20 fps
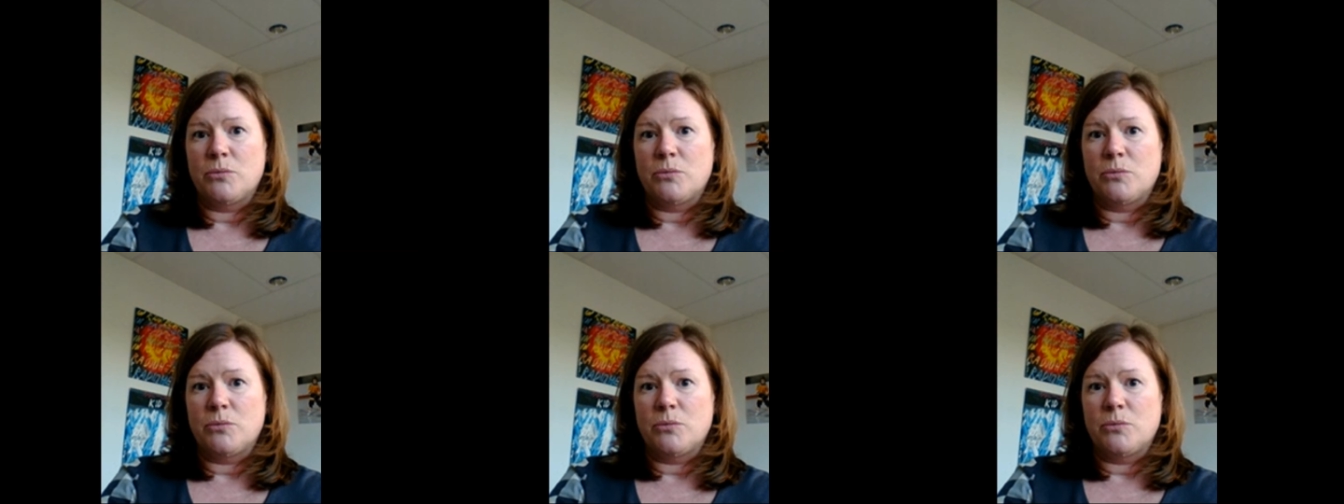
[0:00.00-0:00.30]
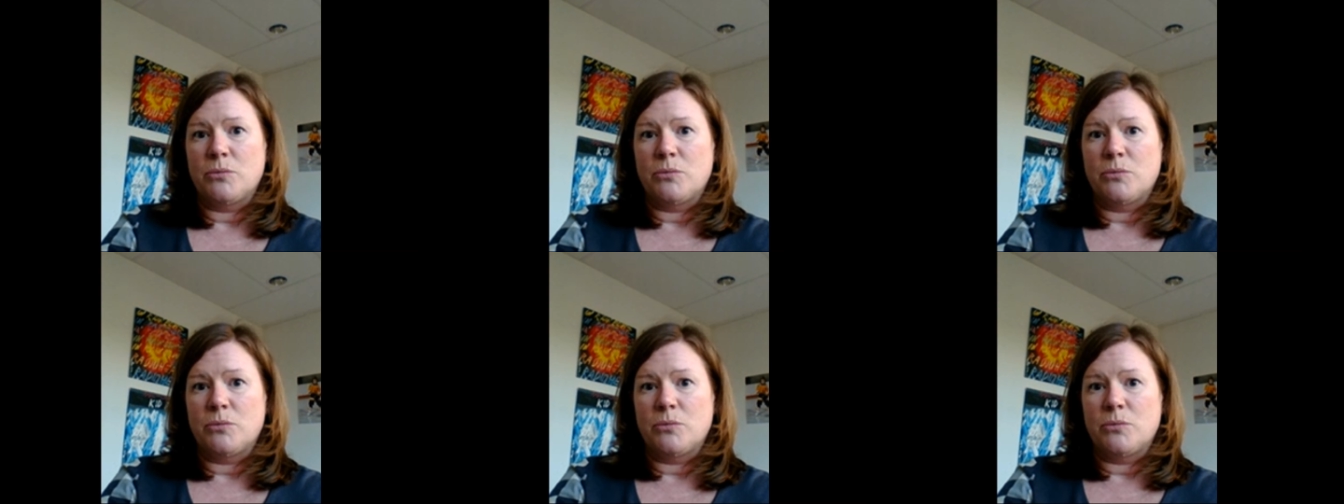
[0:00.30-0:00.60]

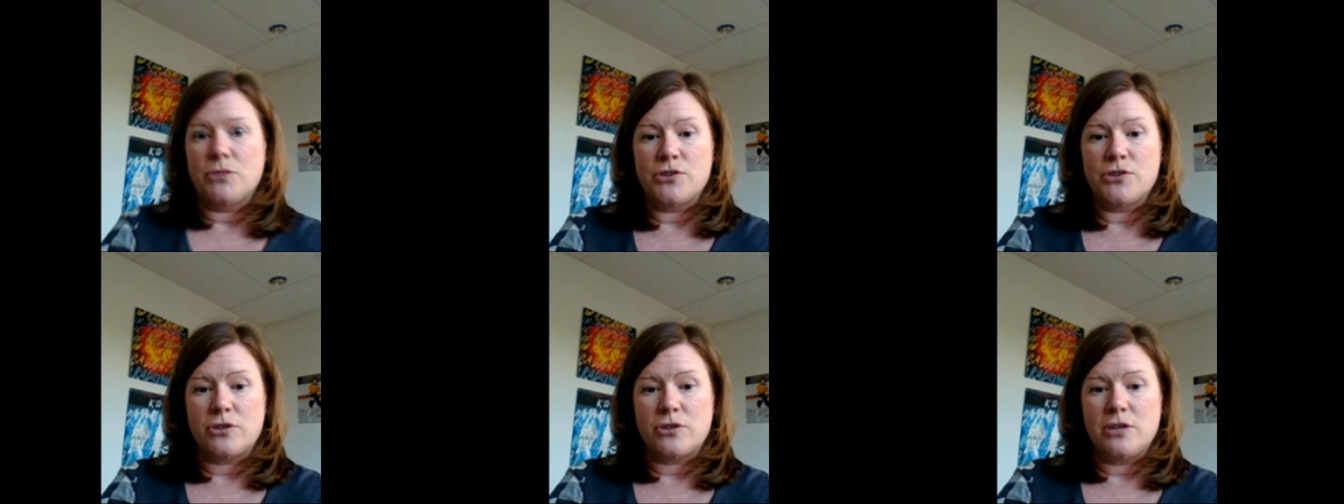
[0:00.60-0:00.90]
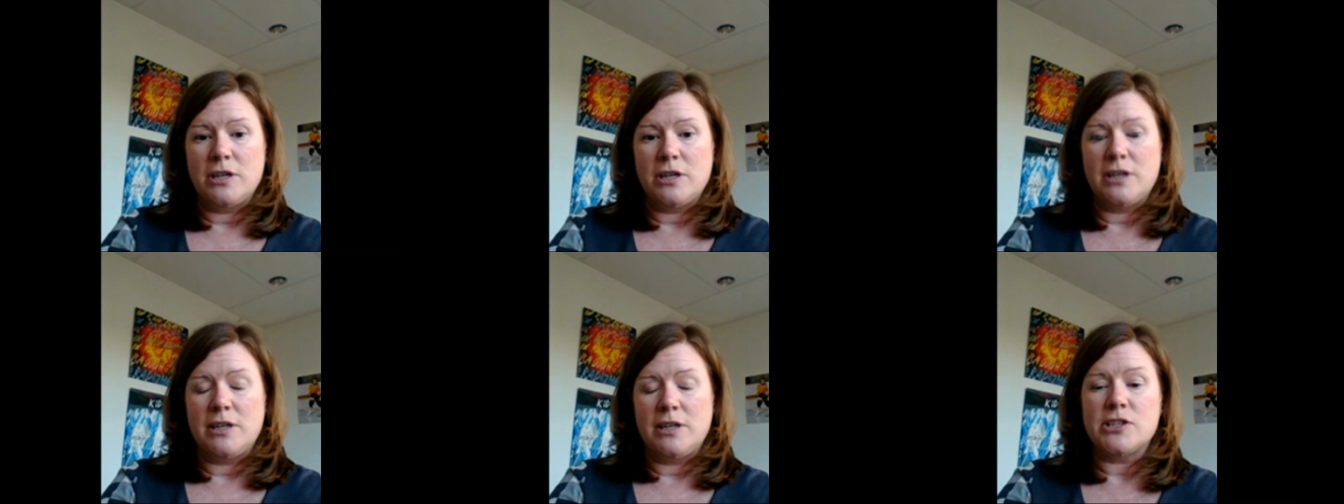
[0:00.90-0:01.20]
where our
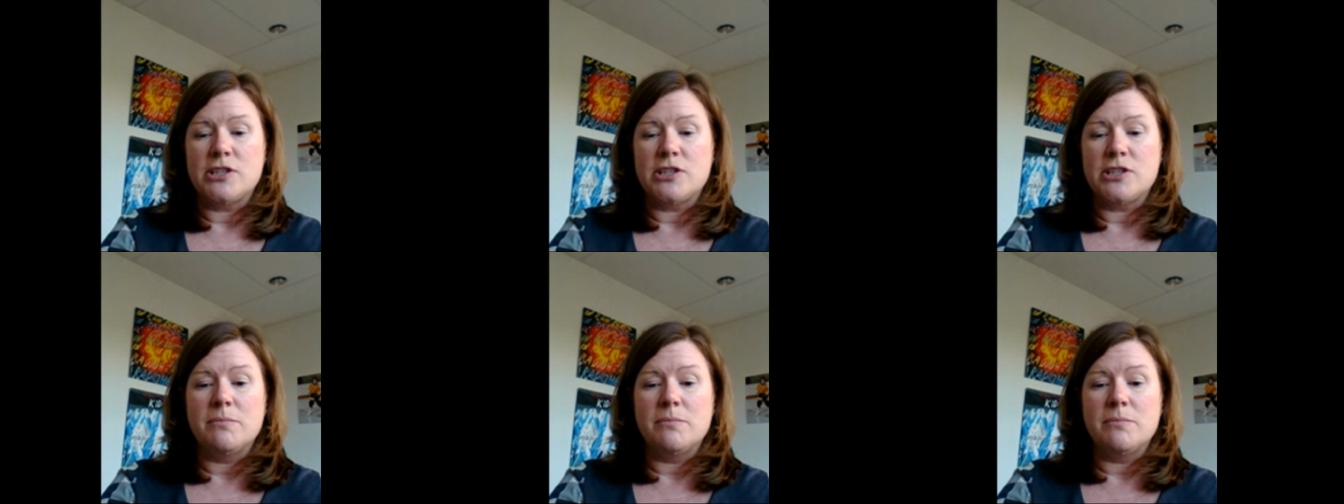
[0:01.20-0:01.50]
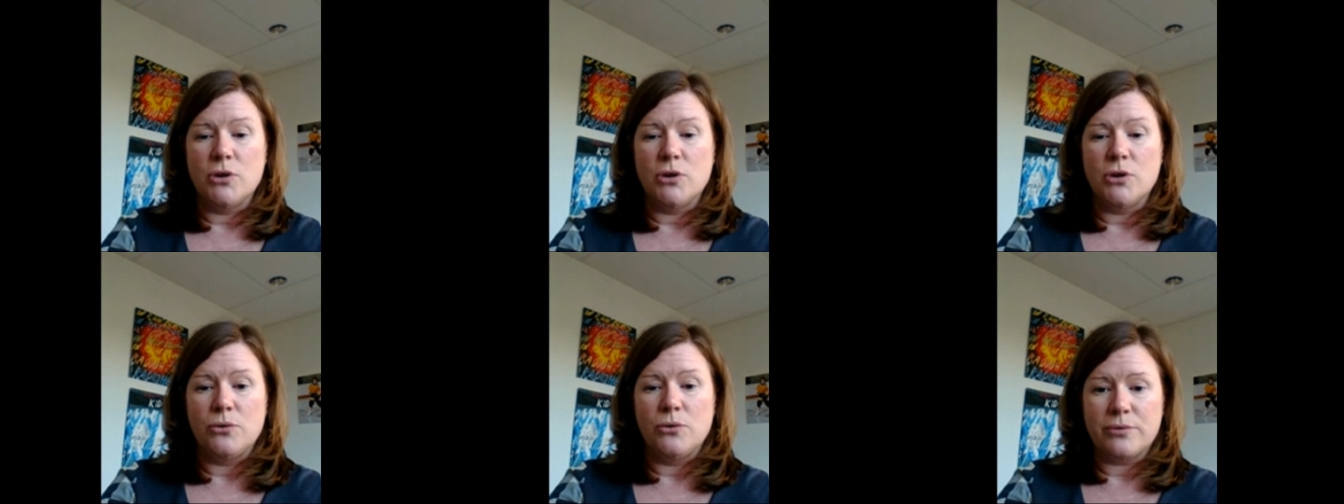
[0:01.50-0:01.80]
industry
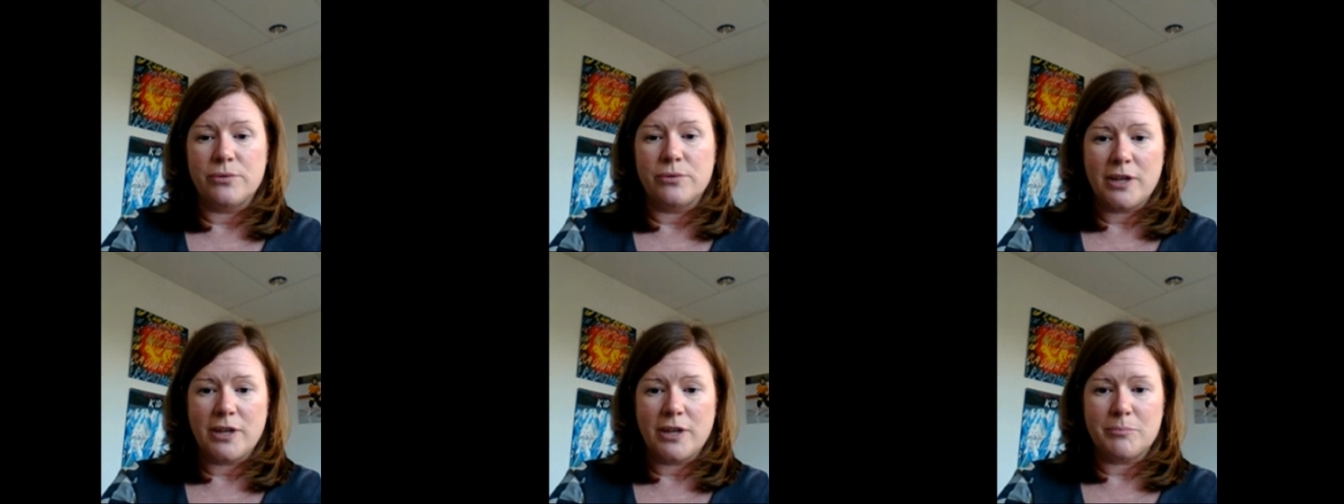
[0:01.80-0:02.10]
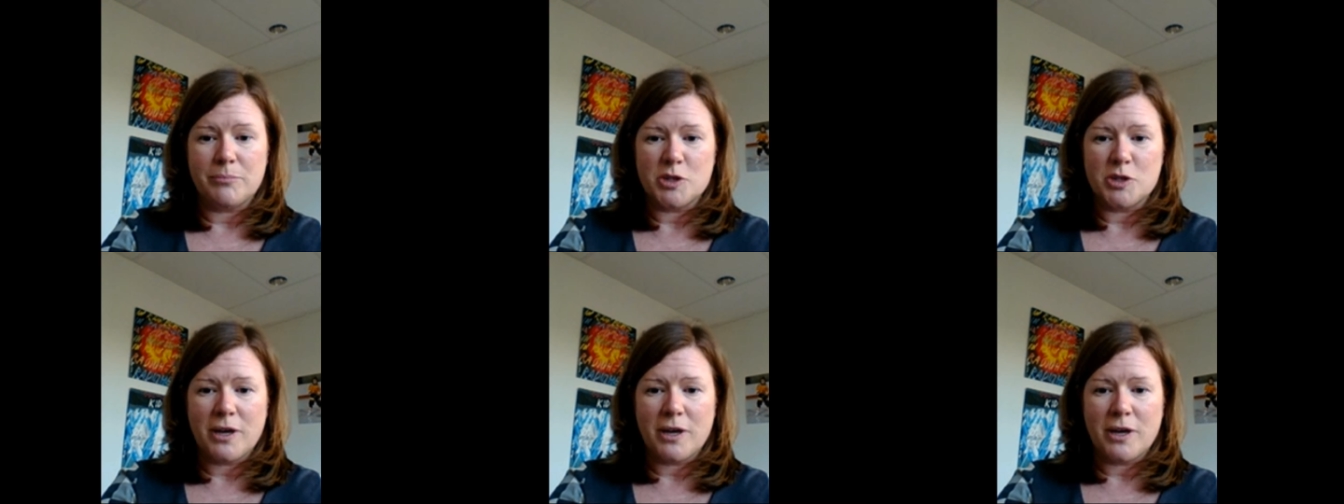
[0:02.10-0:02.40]
needs to move
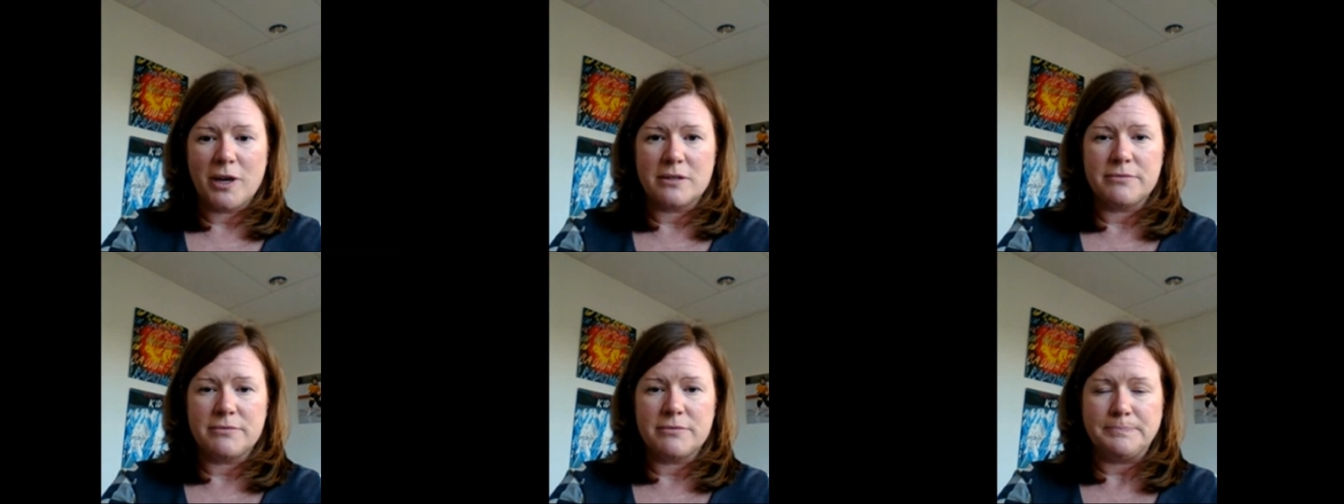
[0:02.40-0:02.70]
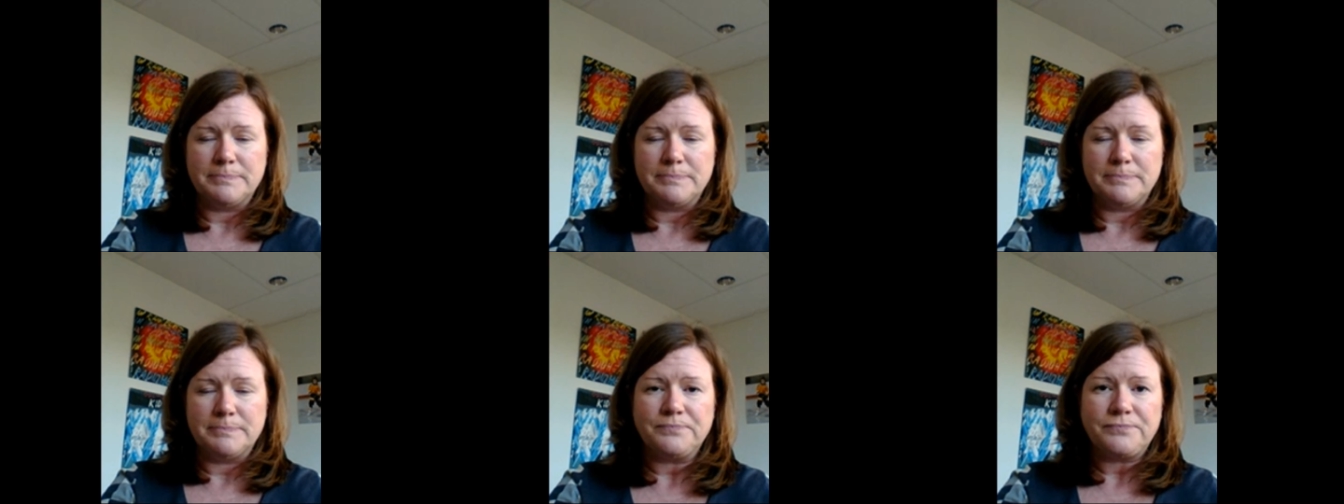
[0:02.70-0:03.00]
from that
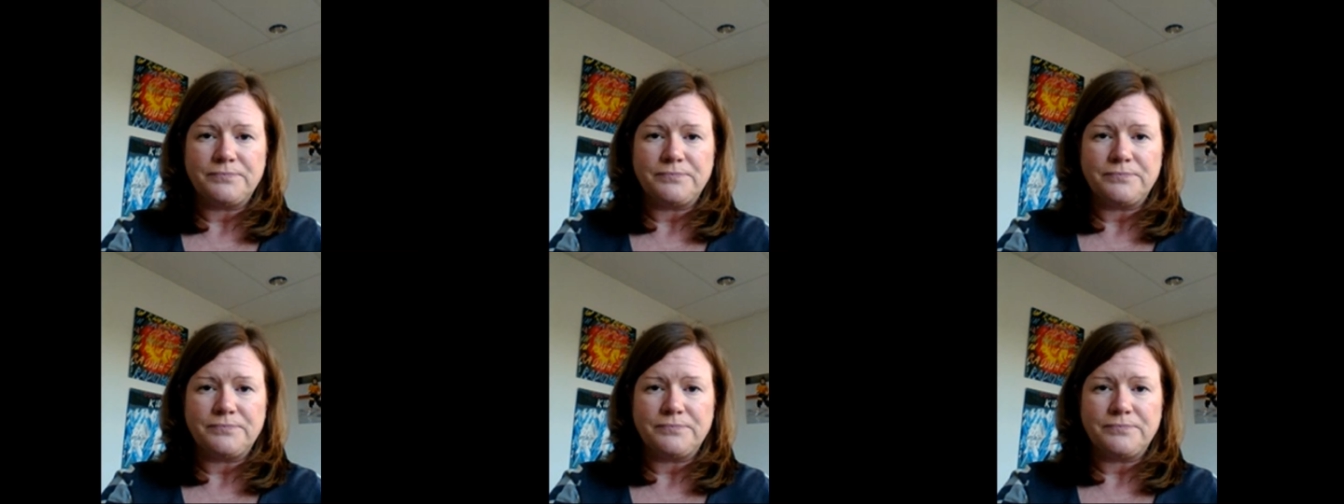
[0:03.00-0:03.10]
perspective.